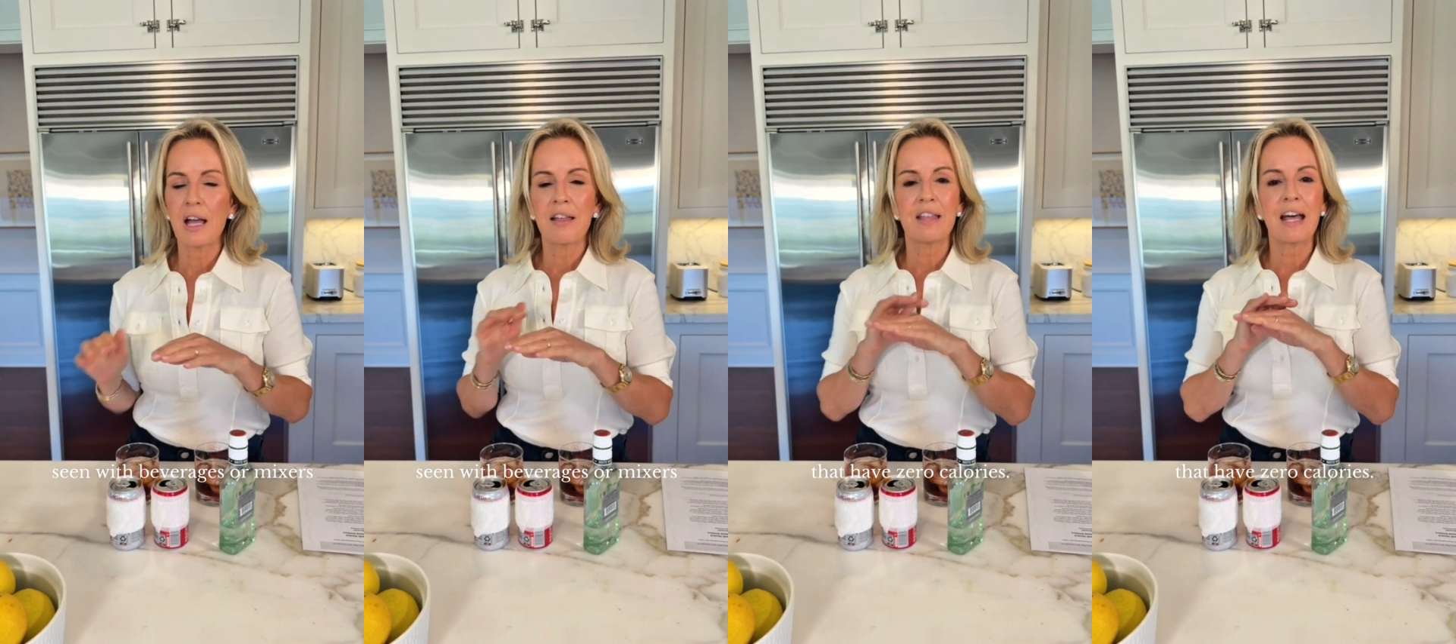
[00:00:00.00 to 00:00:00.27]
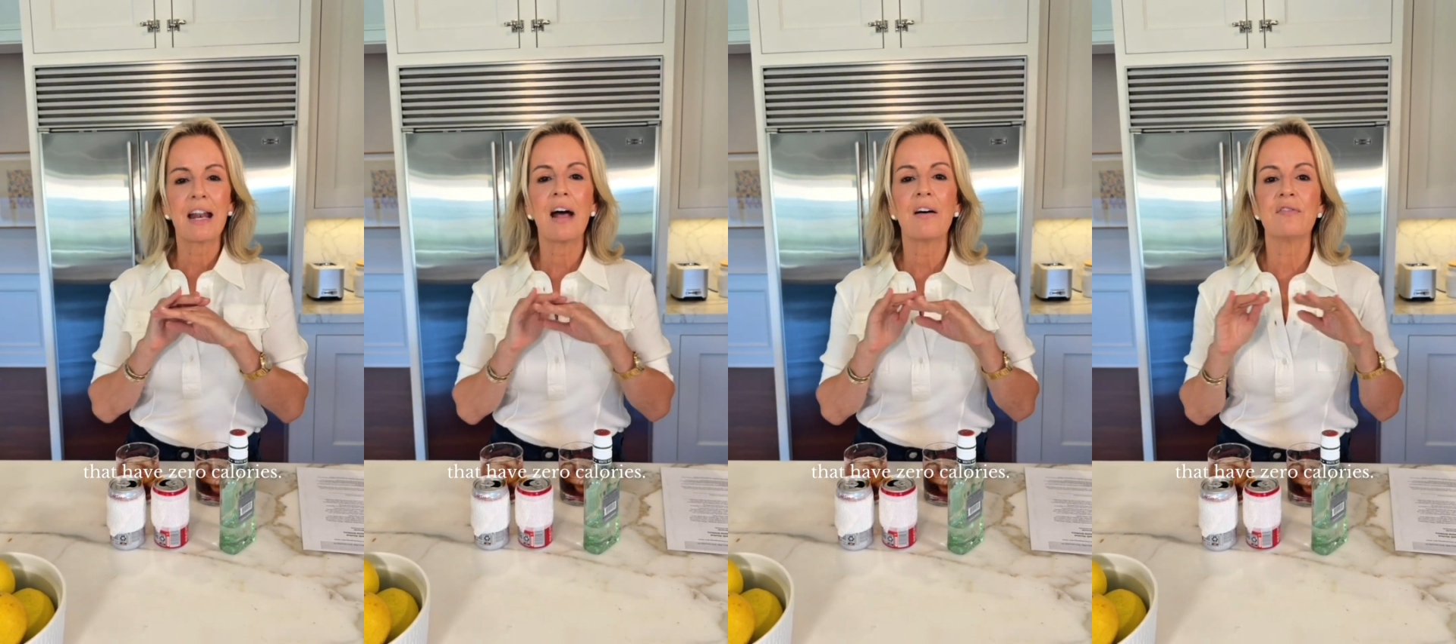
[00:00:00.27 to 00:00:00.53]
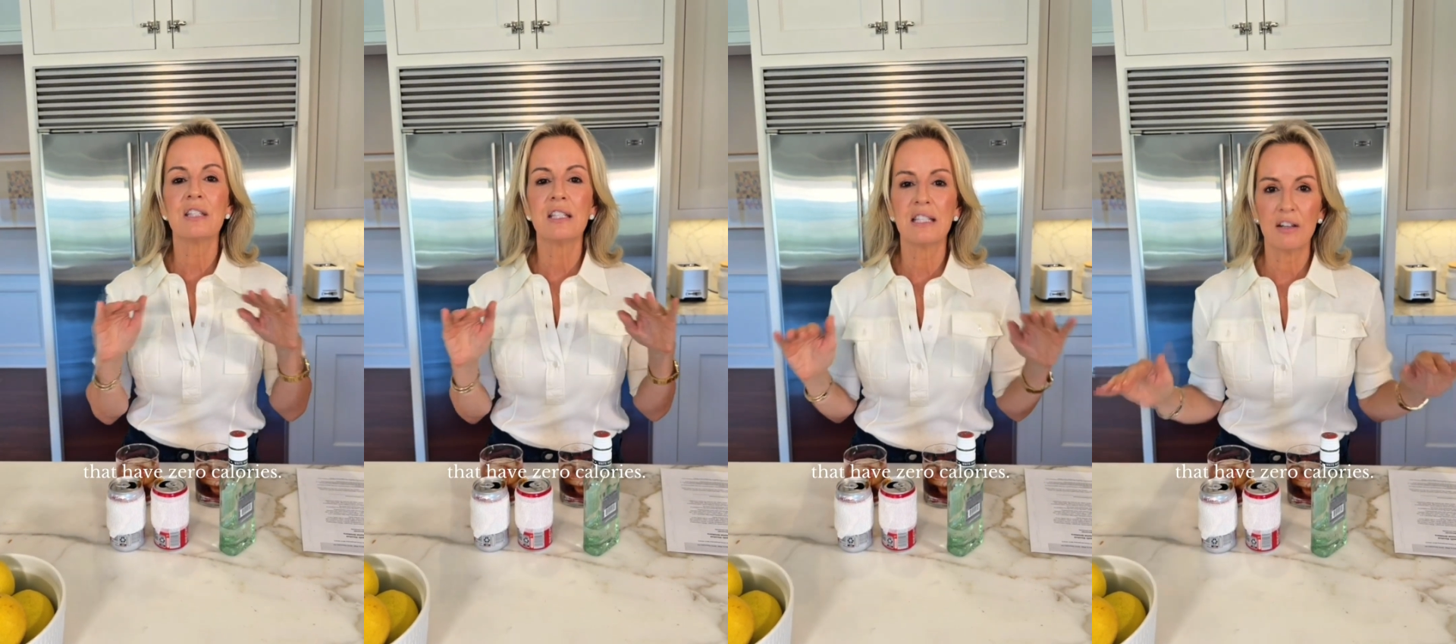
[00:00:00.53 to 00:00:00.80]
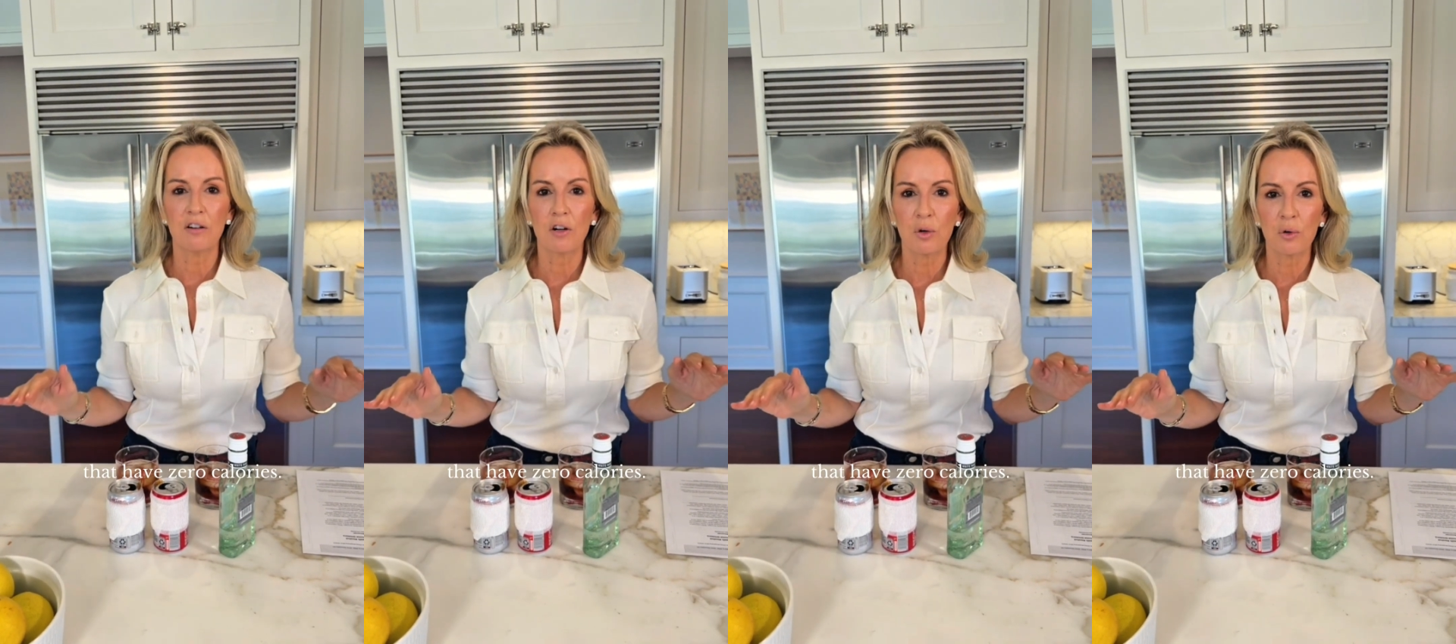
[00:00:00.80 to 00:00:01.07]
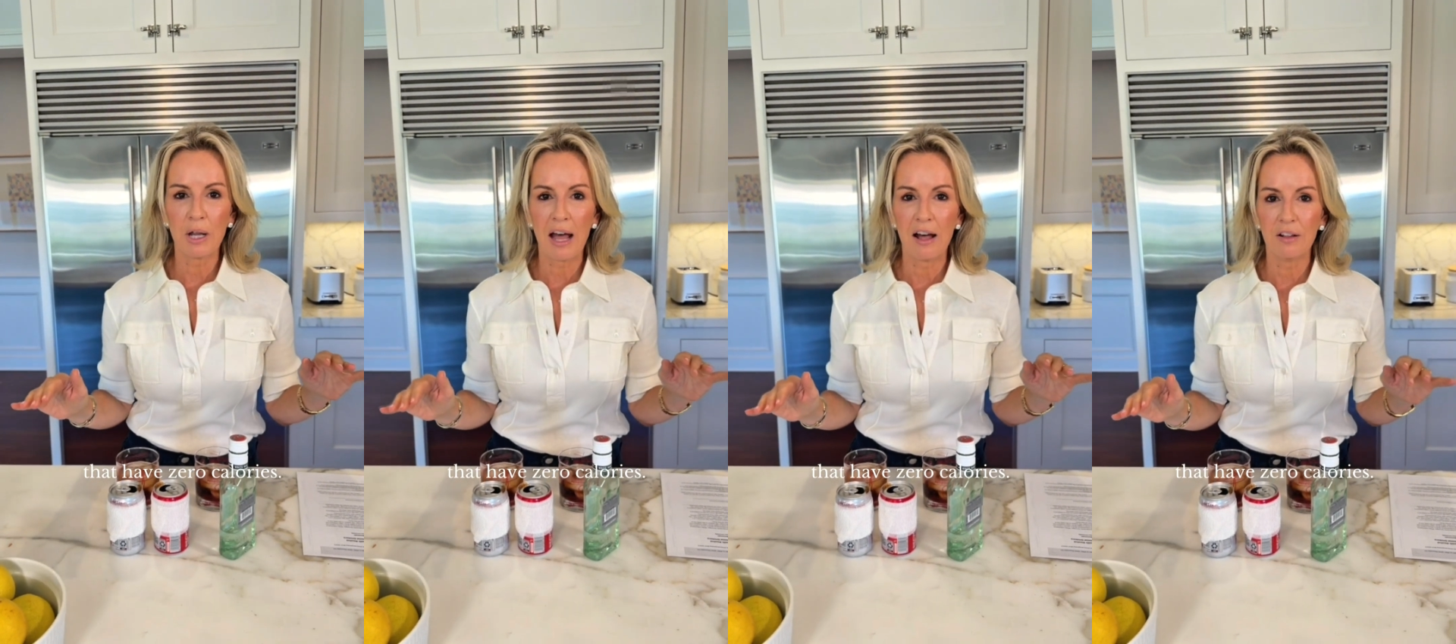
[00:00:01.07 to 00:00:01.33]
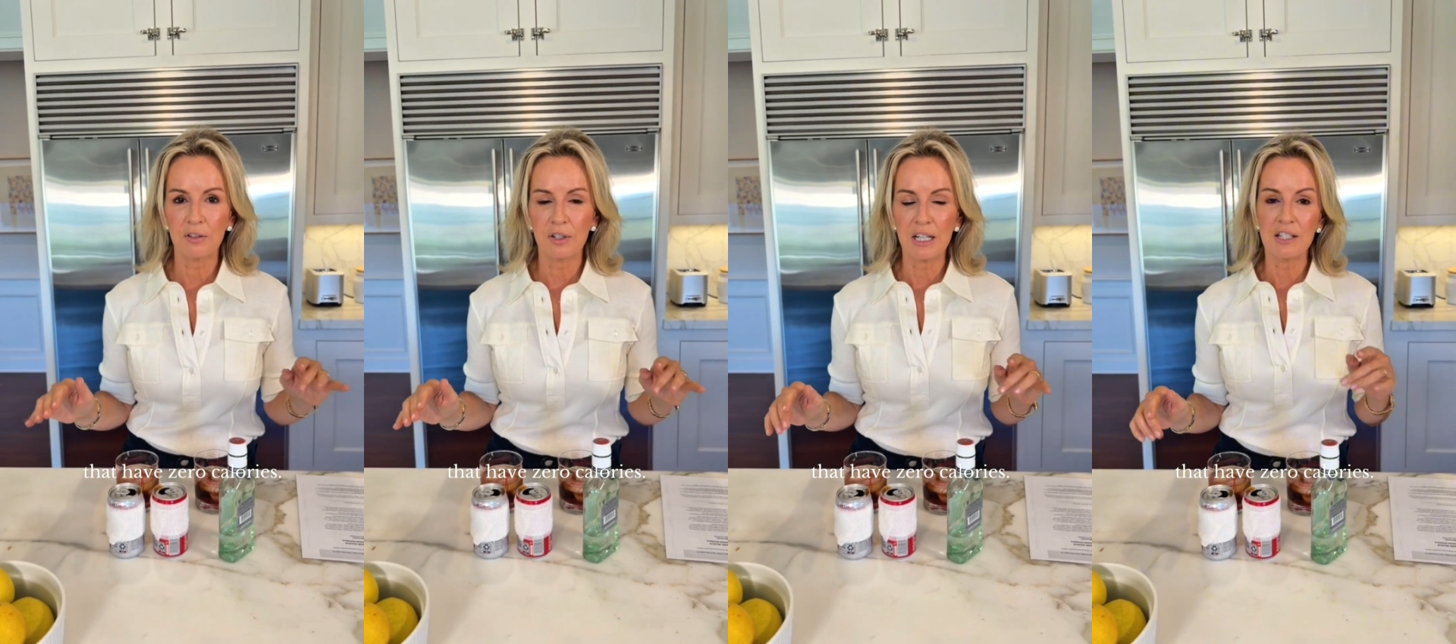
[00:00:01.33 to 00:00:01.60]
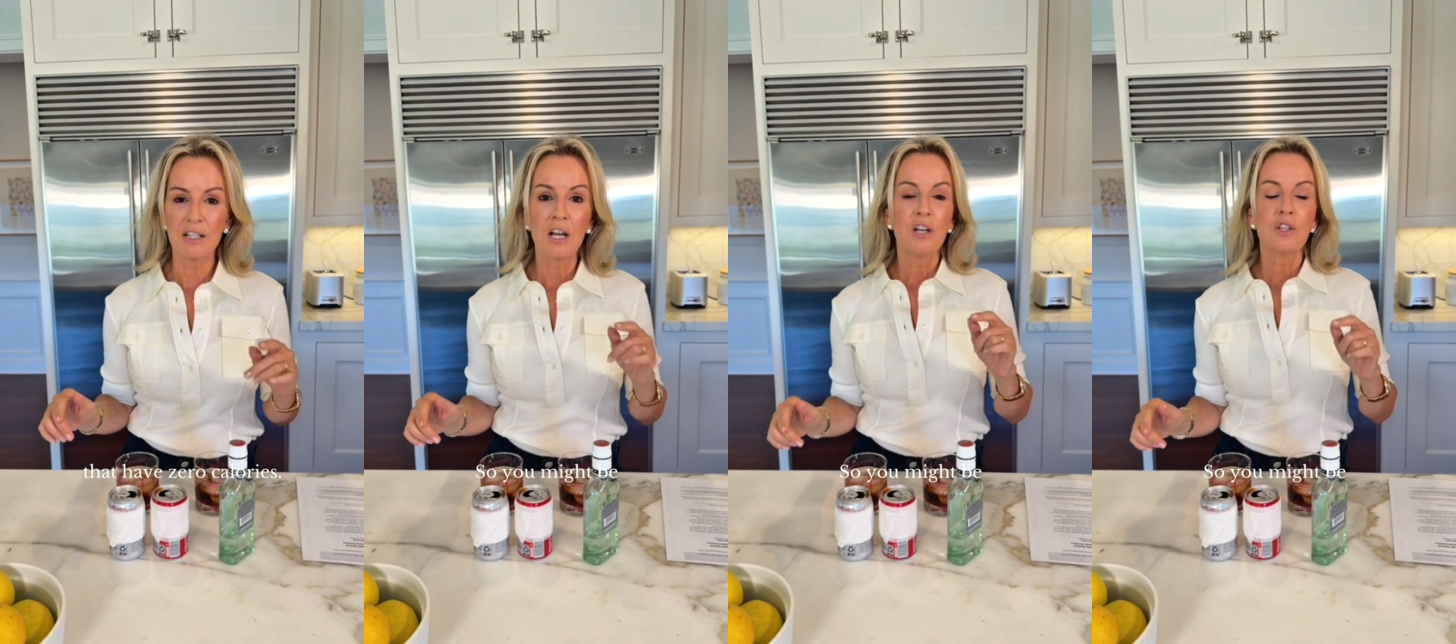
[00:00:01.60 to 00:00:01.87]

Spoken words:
that have zero calories.